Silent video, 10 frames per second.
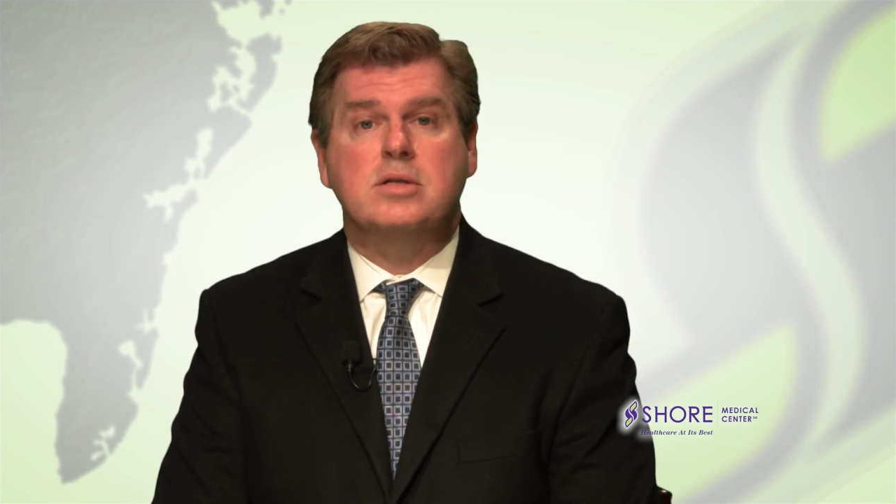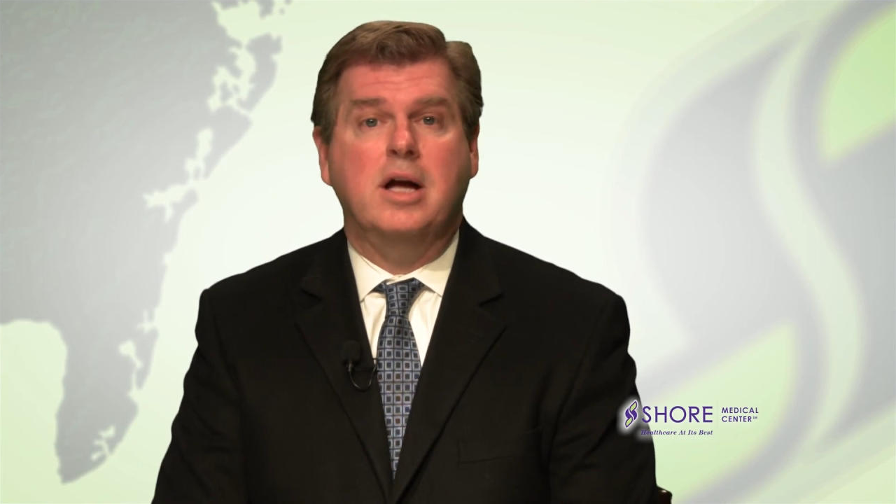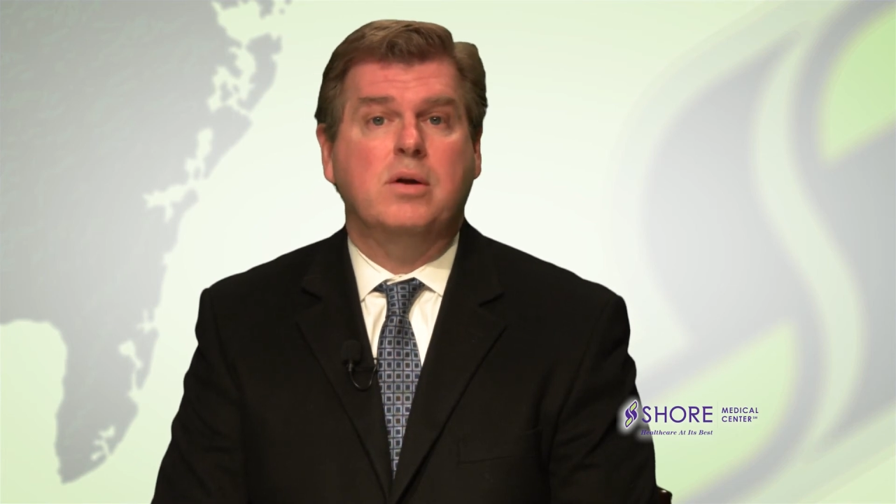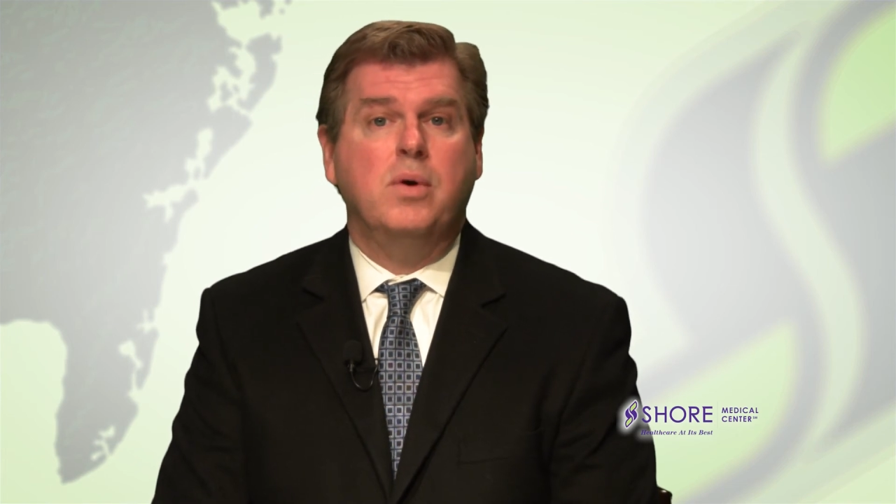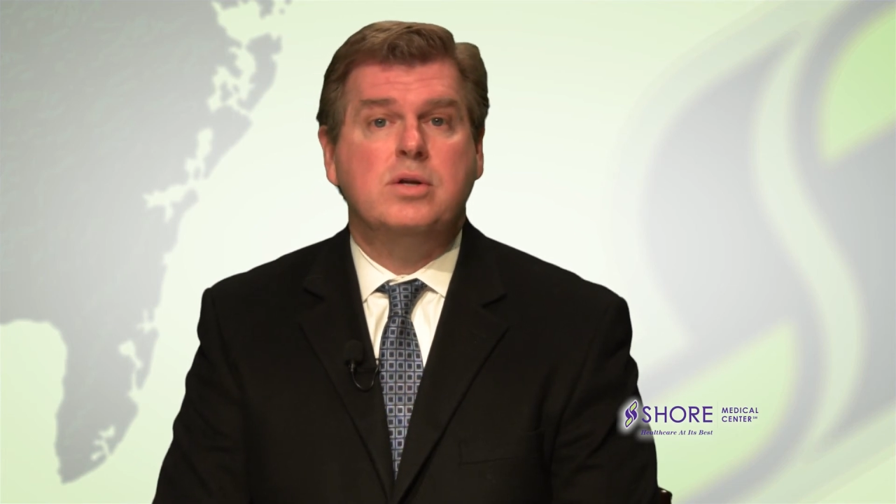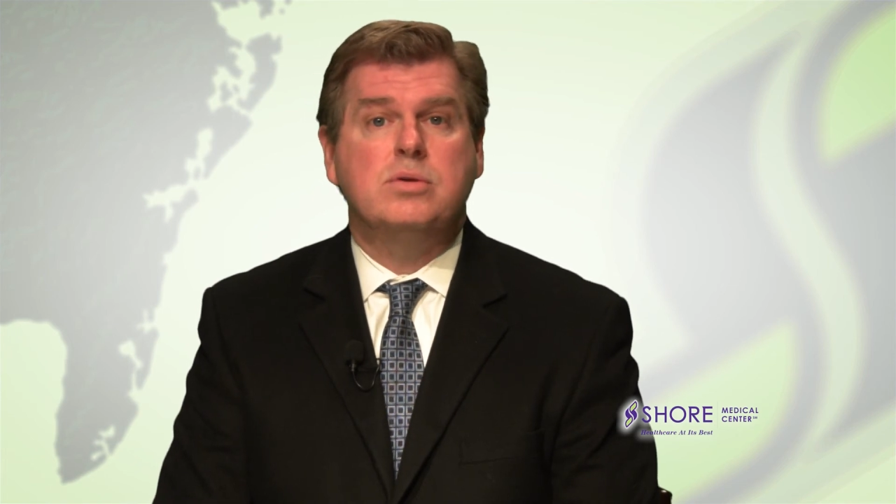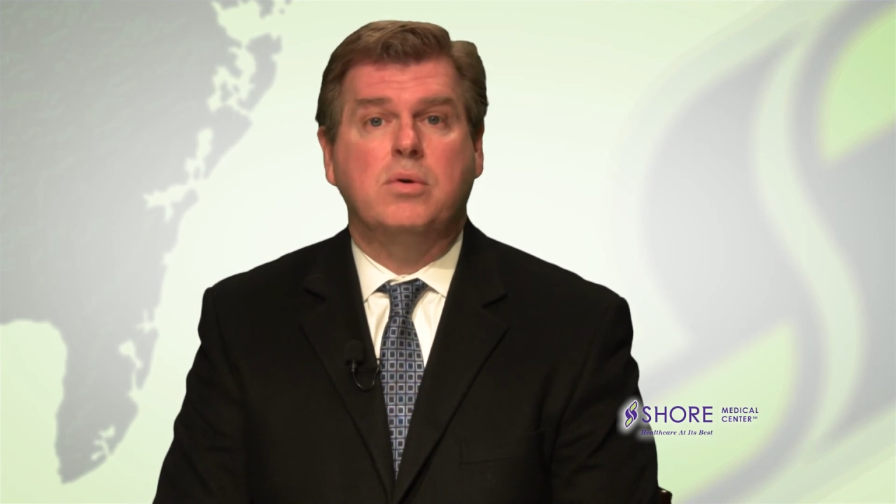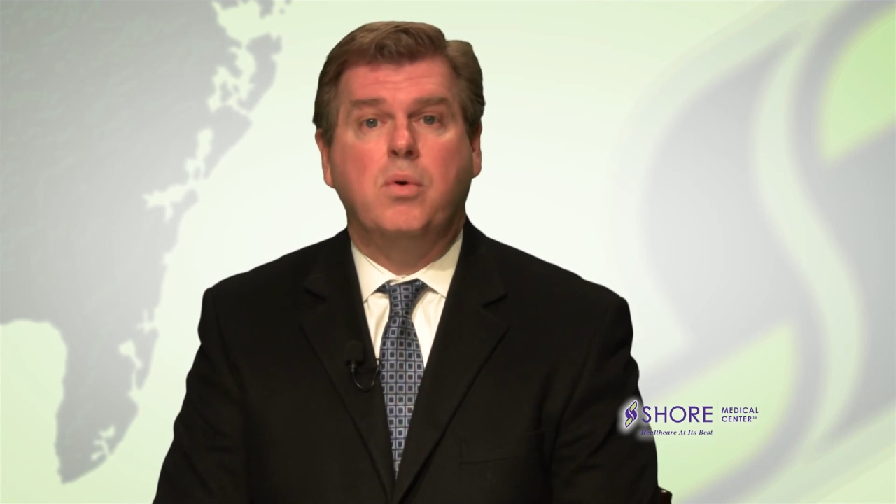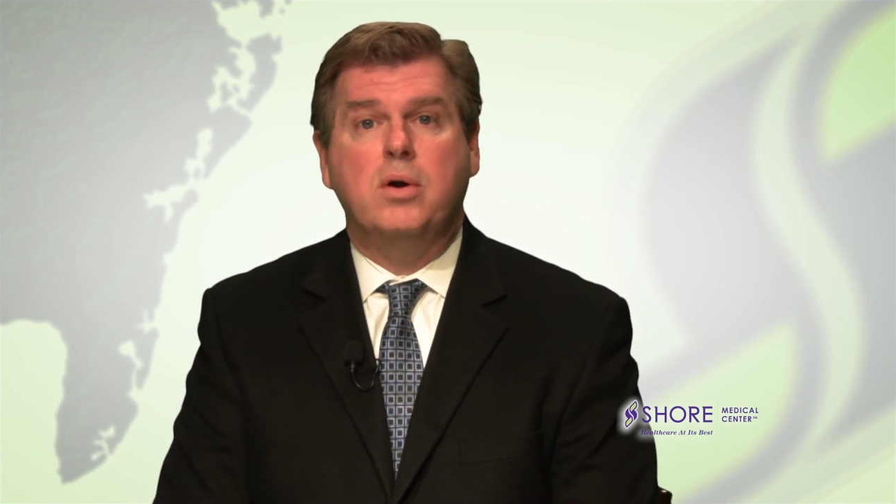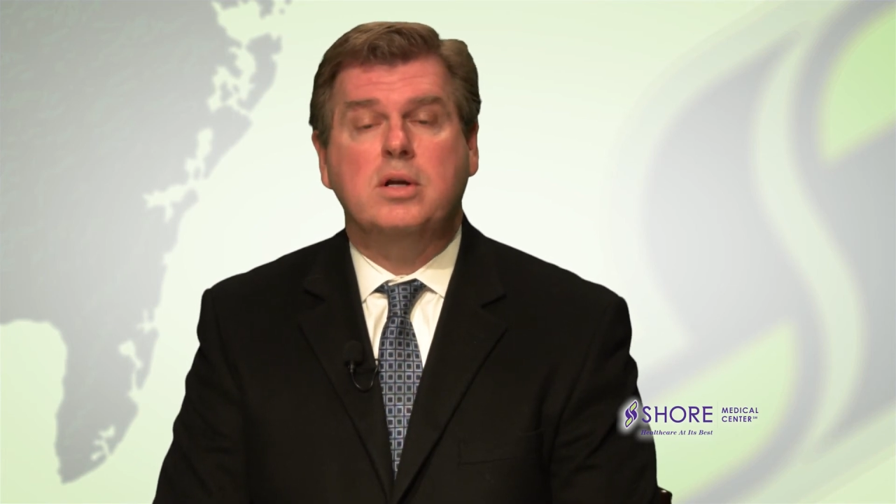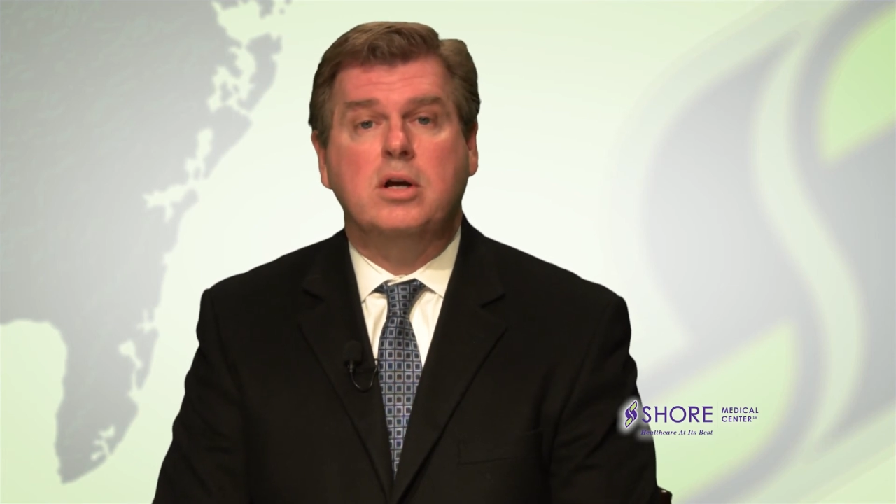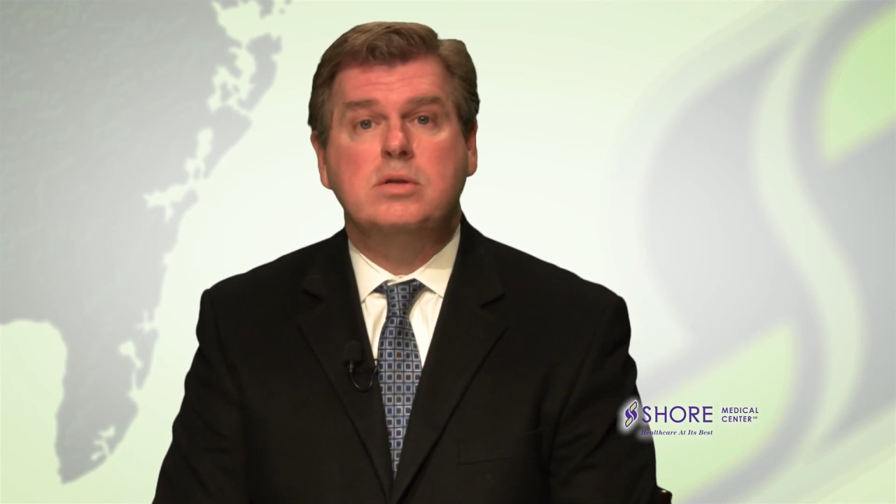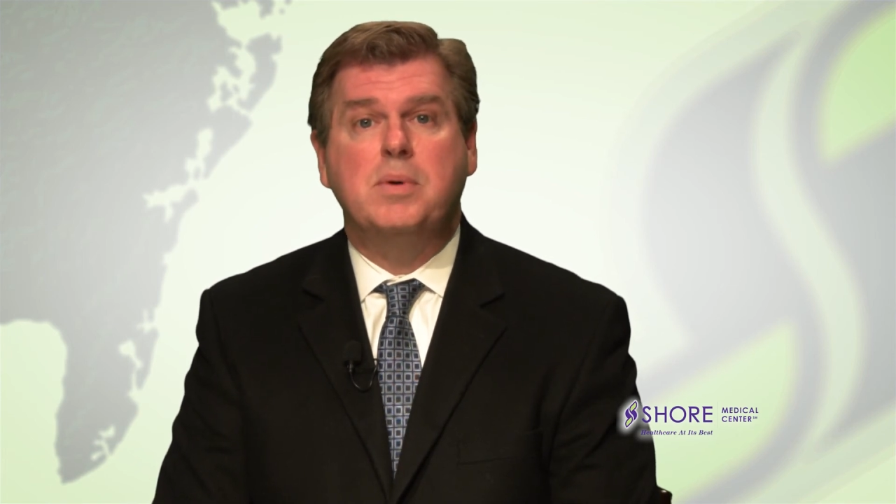it's not quite sure where it goes,